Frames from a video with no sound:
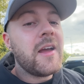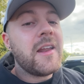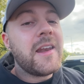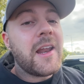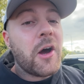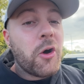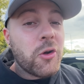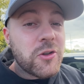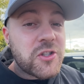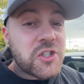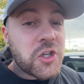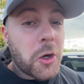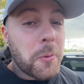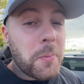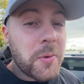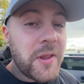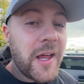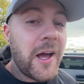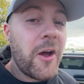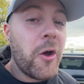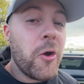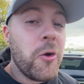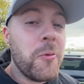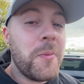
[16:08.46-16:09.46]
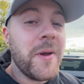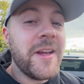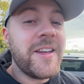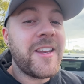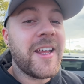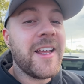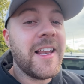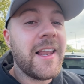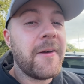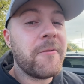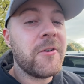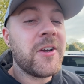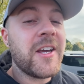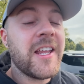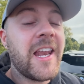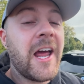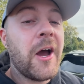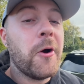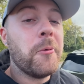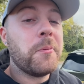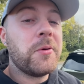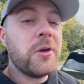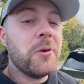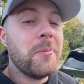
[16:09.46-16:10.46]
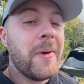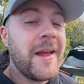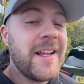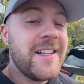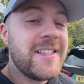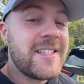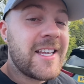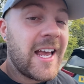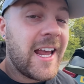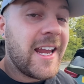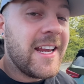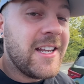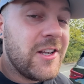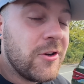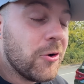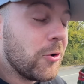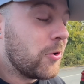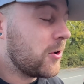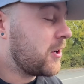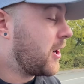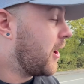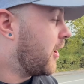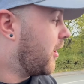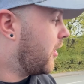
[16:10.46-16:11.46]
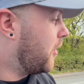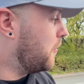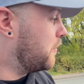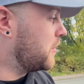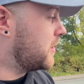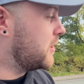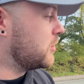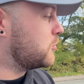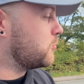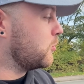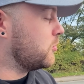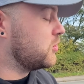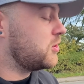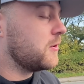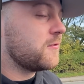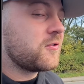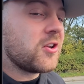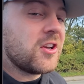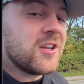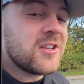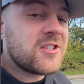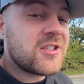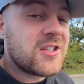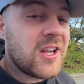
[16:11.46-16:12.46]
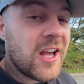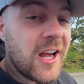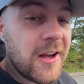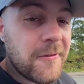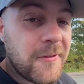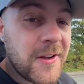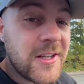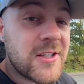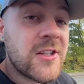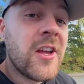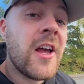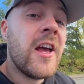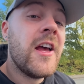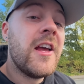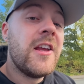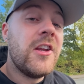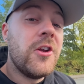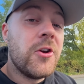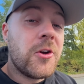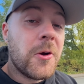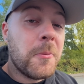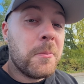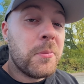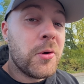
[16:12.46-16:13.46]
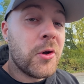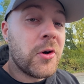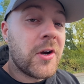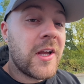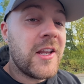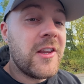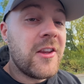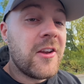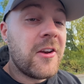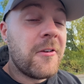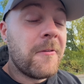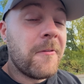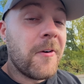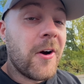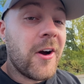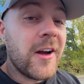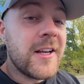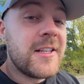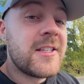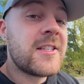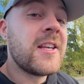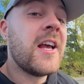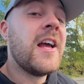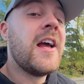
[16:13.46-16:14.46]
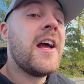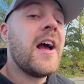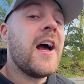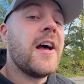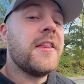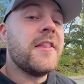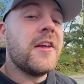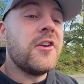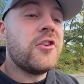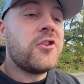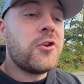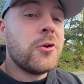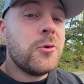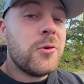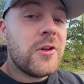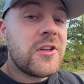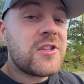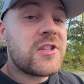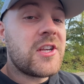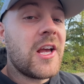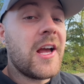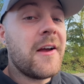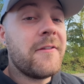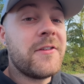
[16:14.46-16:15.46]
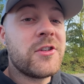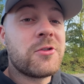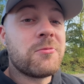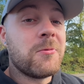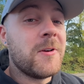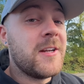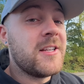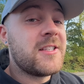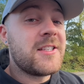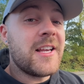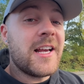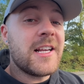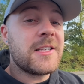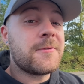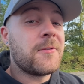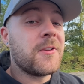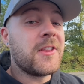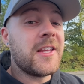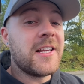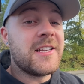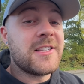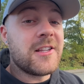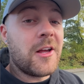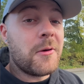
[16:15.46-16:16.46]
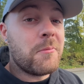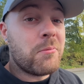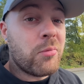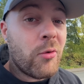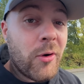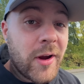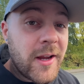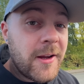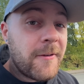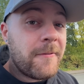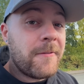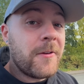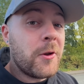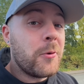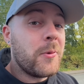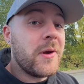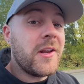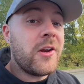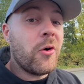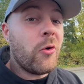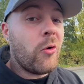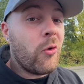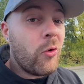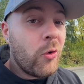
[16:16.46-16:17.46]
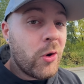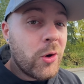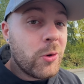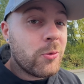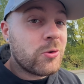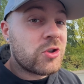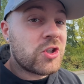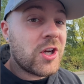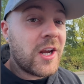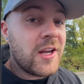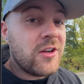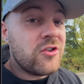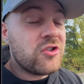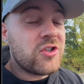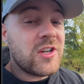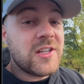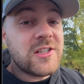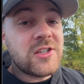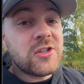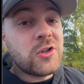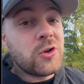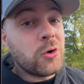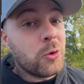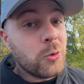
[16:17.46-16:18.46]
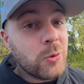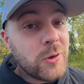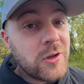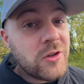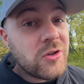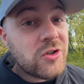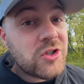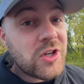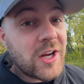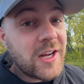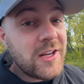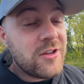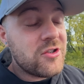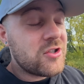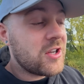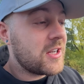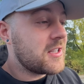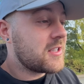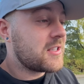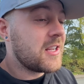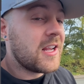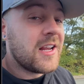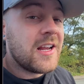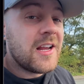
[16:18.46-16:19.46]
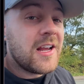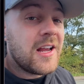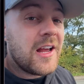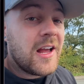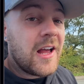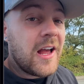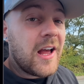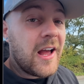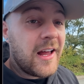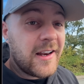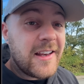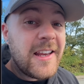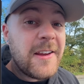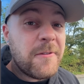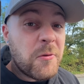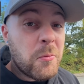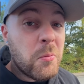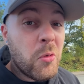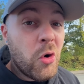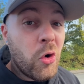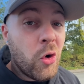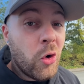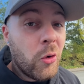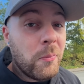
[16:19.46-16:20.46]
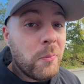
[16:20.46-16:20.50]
Now, on top of that, OBD11 can help you maintain your car, because once you've done a service, you can plug in the device and then do the service resets for things like brake fluid, oil changes, coolant changes, and even more.